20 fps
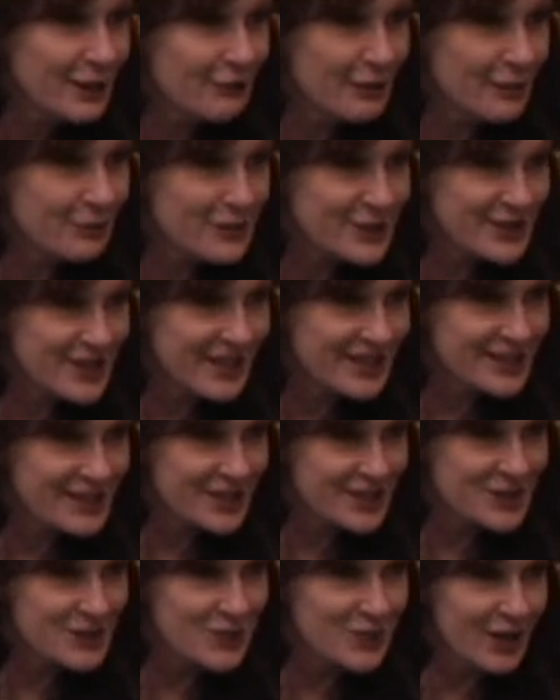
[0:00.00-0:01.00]
represents
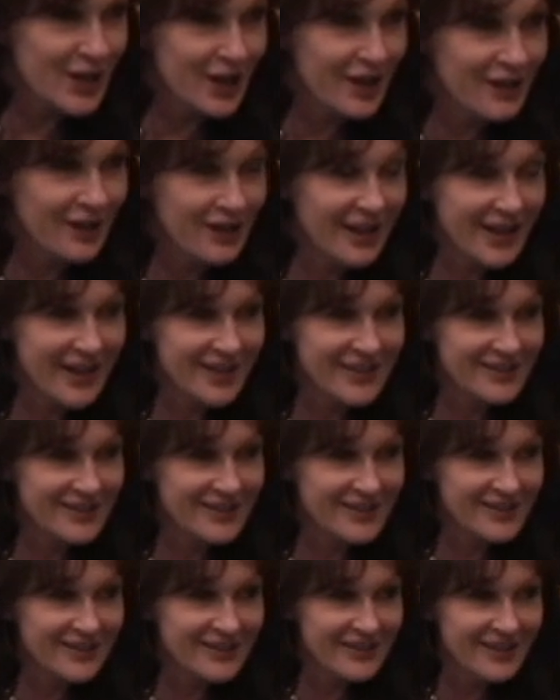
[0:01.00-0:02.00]
us well.
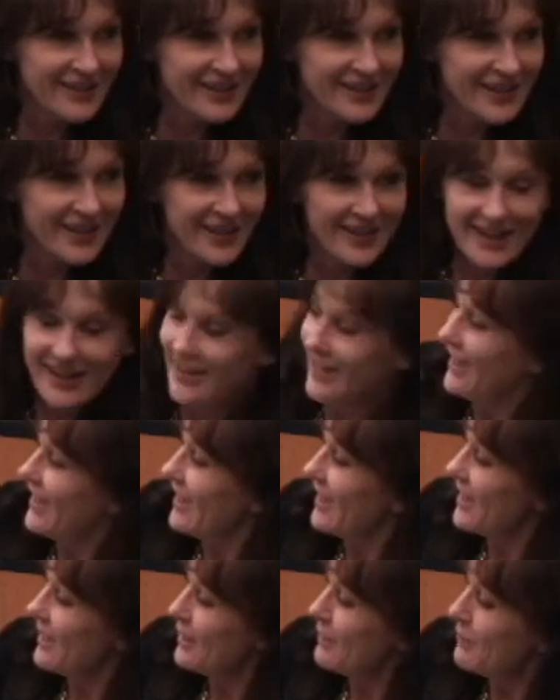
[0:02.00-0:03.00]
And
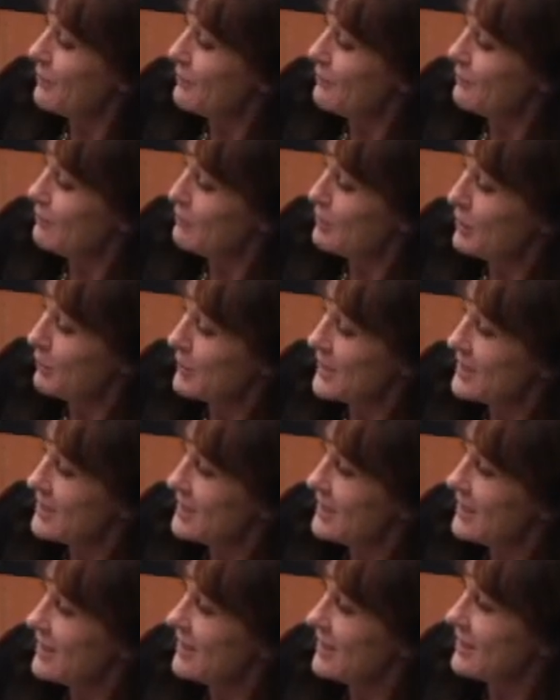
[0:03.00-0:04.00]
we'll be
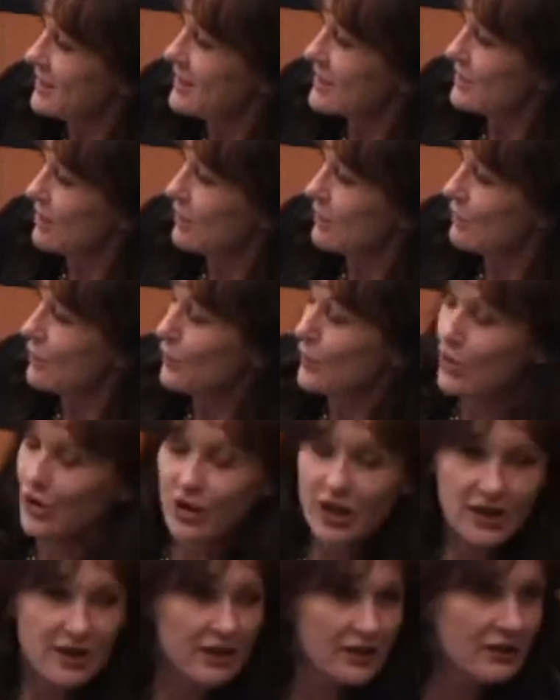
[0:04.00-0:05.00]
seeing this
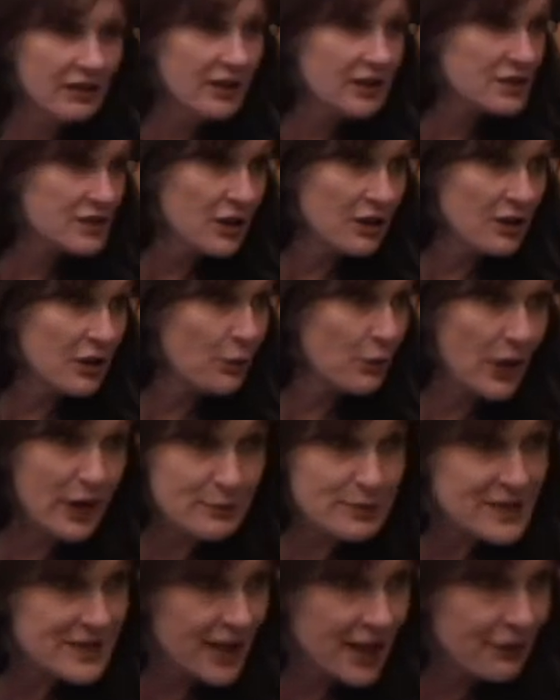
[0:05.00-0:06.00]
artwork it's on our
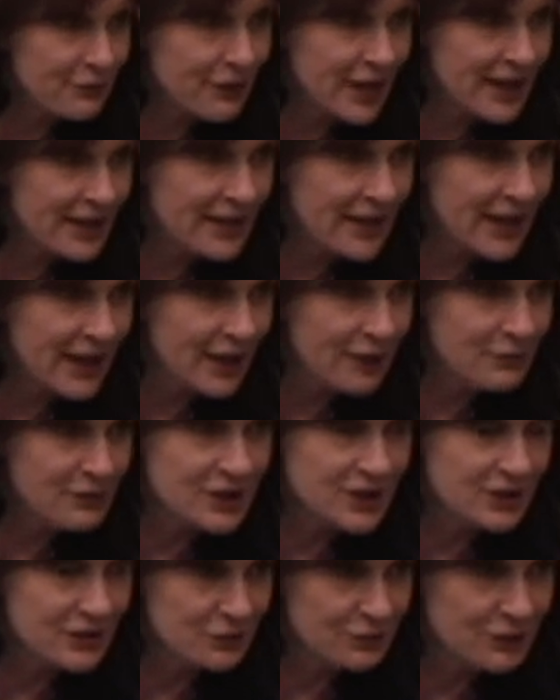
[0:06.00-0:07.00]
website right now, which is